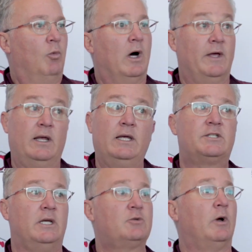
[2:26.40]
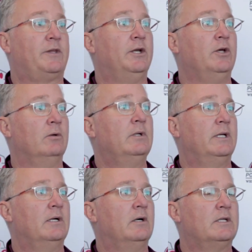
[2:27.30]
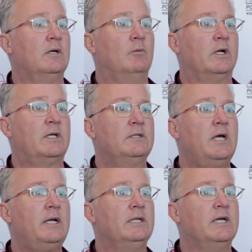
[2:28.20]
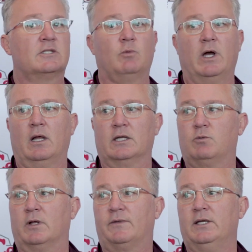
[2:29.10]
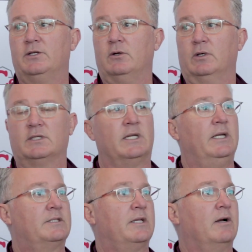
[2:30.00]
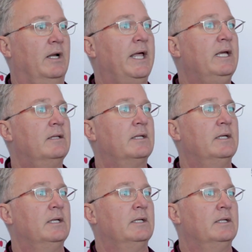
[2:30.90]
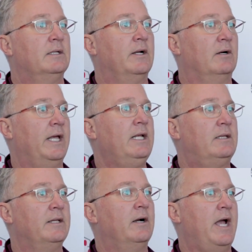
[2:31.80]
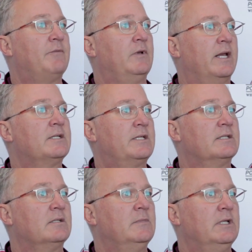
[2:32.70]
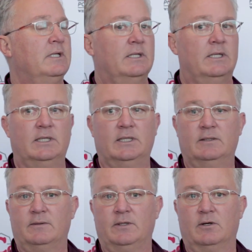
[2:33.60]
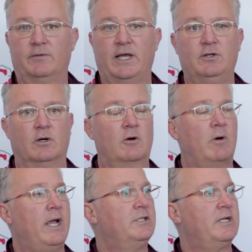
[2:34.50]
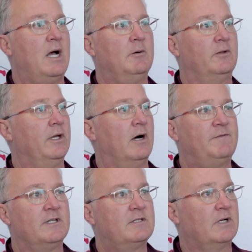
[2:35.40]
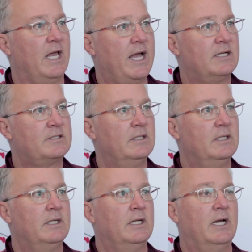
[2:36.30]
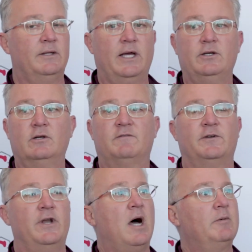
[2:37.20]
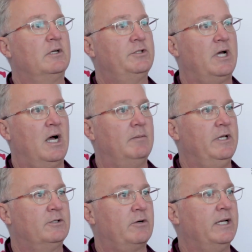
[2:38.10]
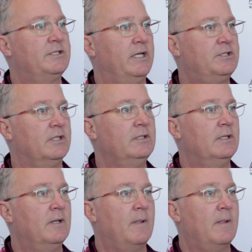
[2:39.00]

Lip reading: Well, it's what they do. You know, what Kentucky does well is what they do is their length. Their length and their athleticism. You know, they do a great job on the offensive glass, and they do a phenomenal job in transition.